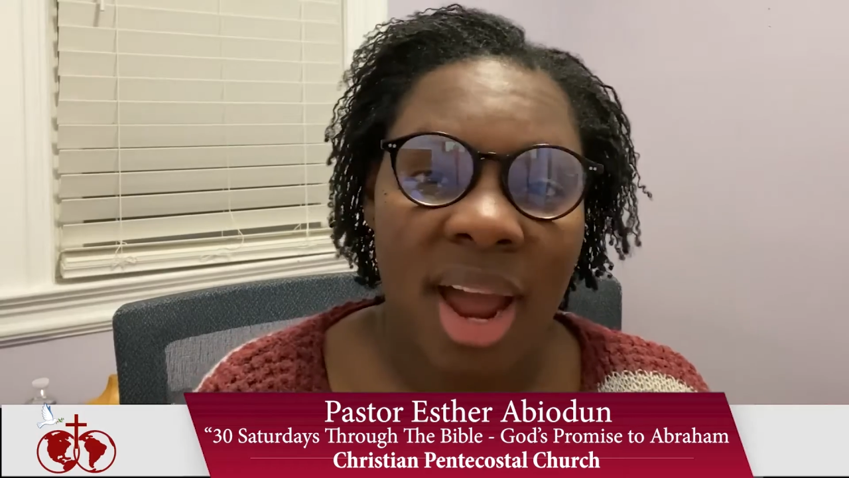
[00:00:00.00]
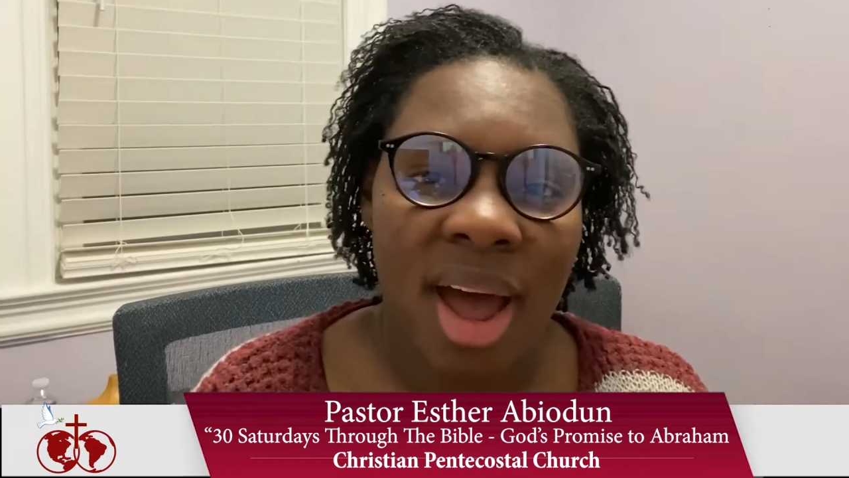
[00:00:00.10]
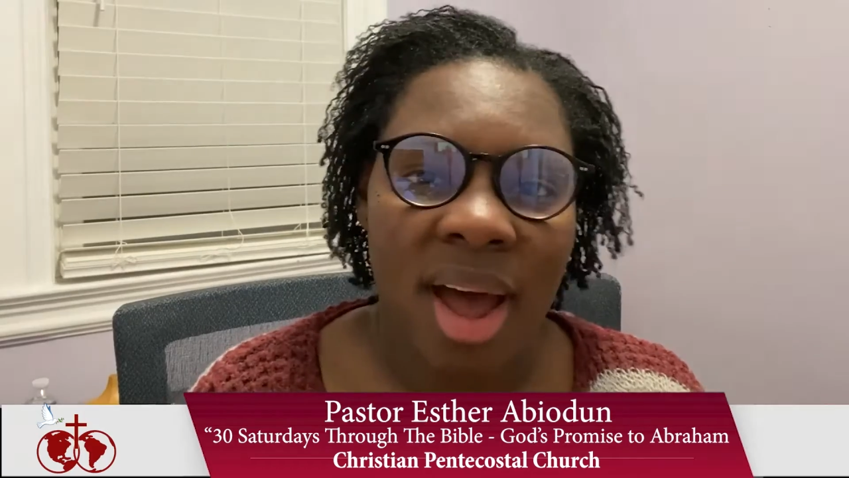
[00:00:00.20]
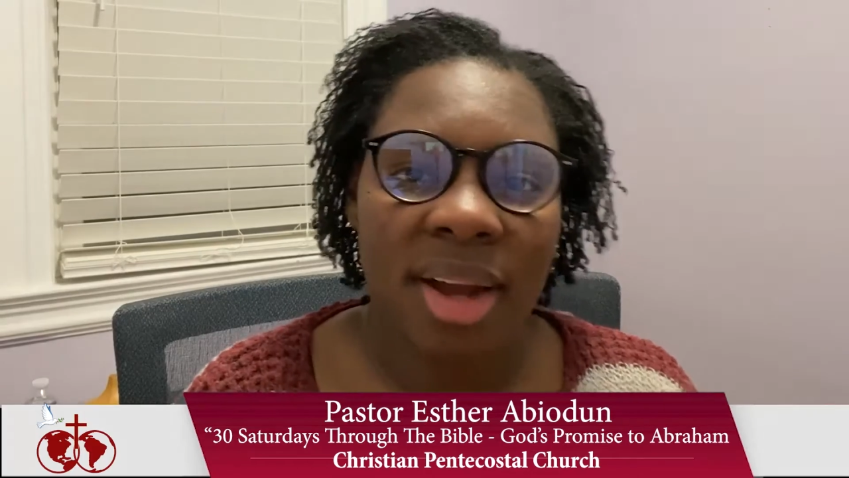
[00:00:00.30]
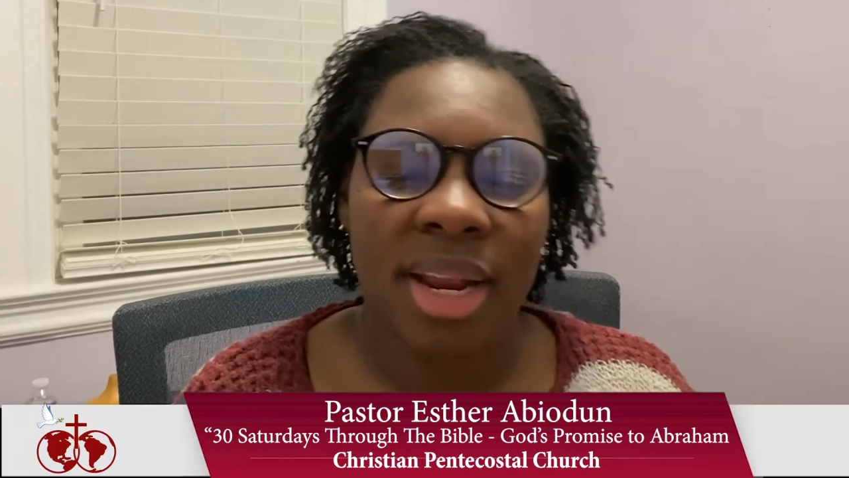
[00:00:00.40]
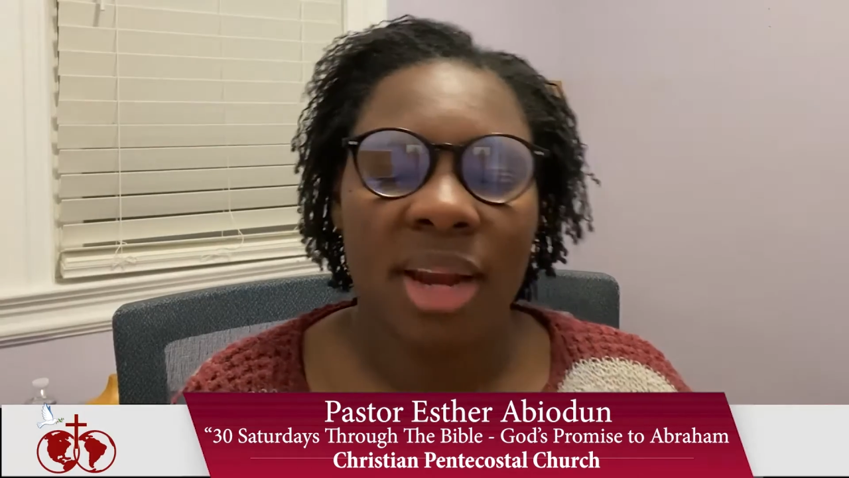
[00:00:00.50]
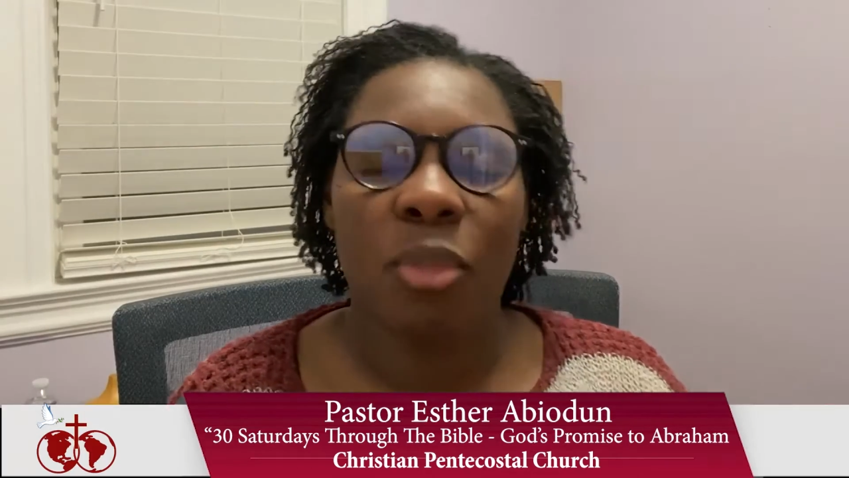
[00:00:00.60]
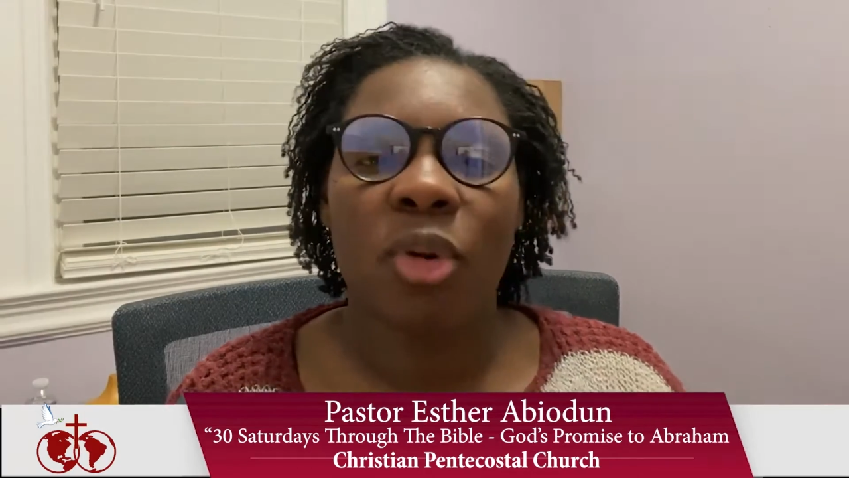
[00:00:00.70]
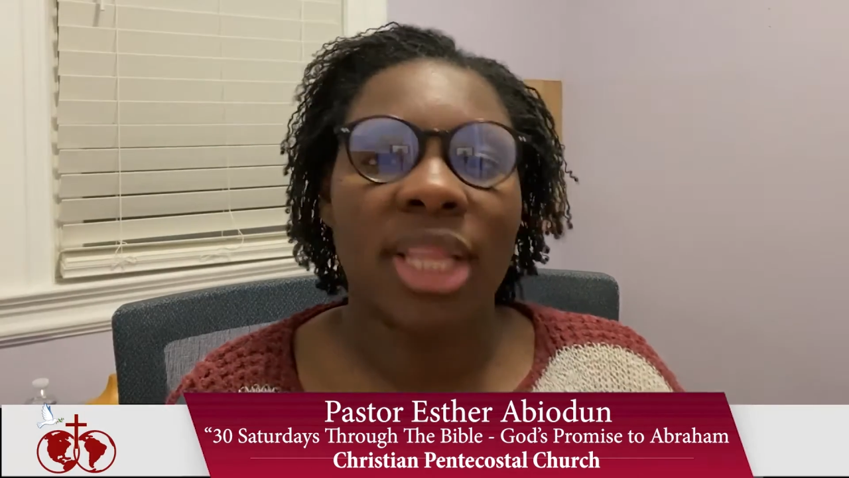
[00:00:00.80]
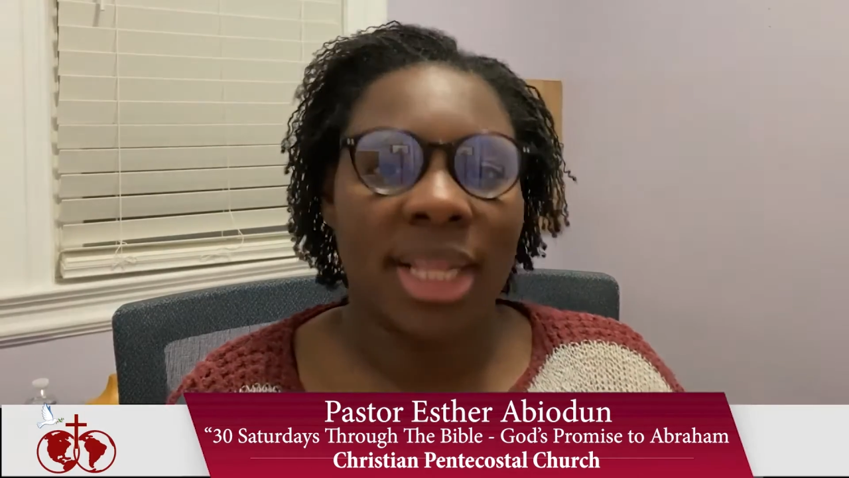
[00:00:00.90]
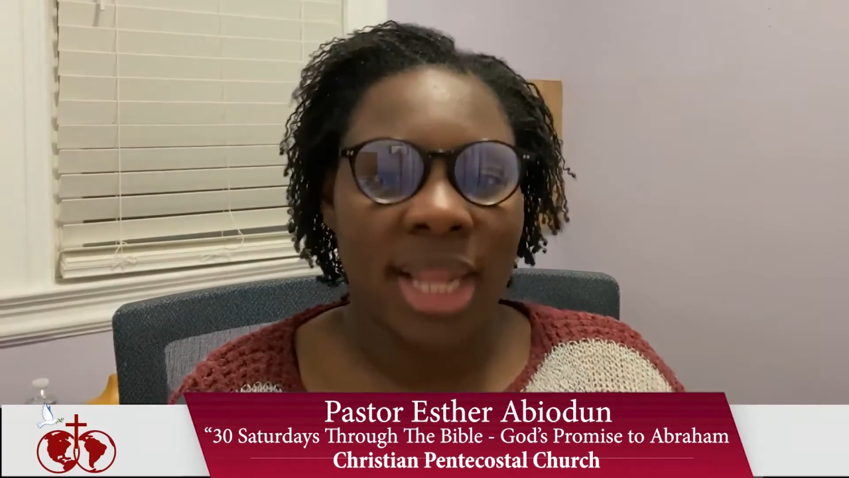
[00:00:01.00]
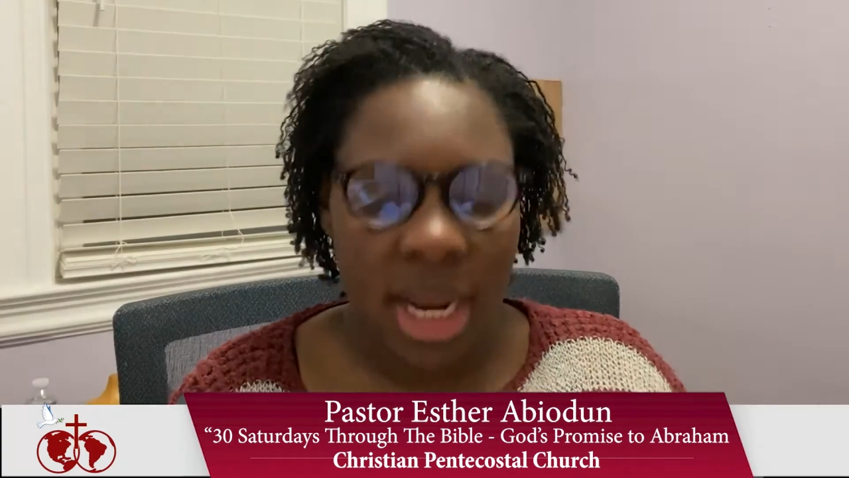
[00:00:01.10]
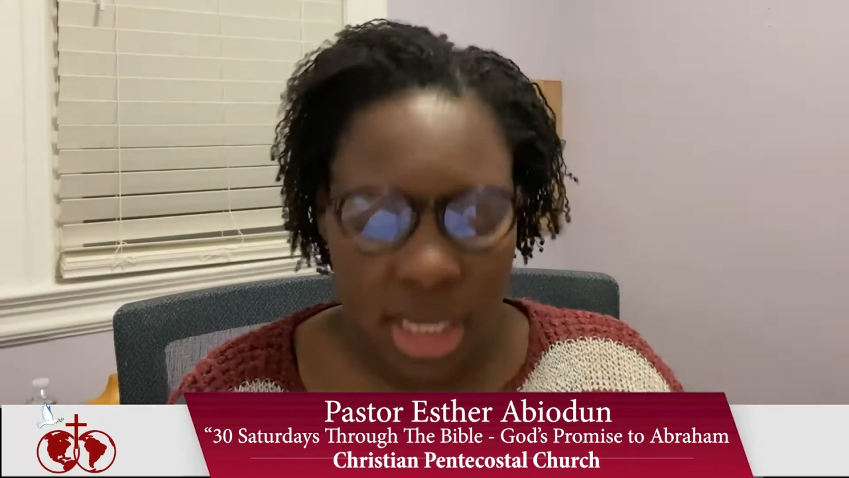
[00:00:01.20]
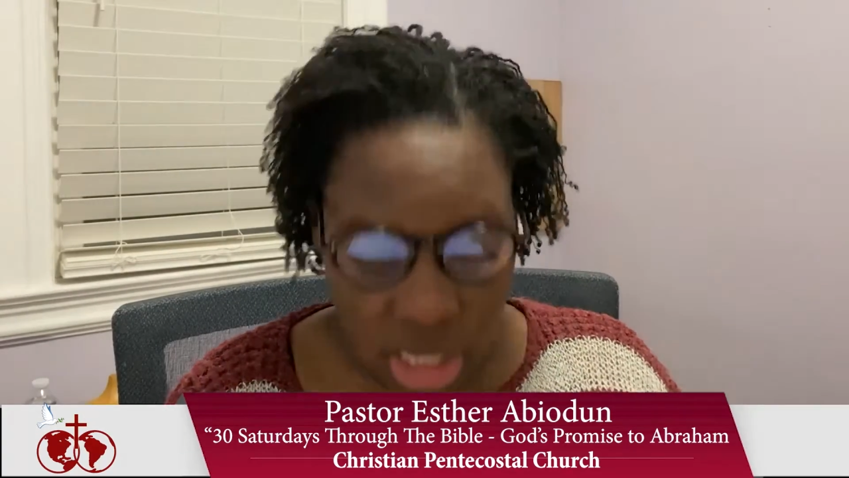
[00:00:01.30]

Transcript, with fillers: God. And more than that,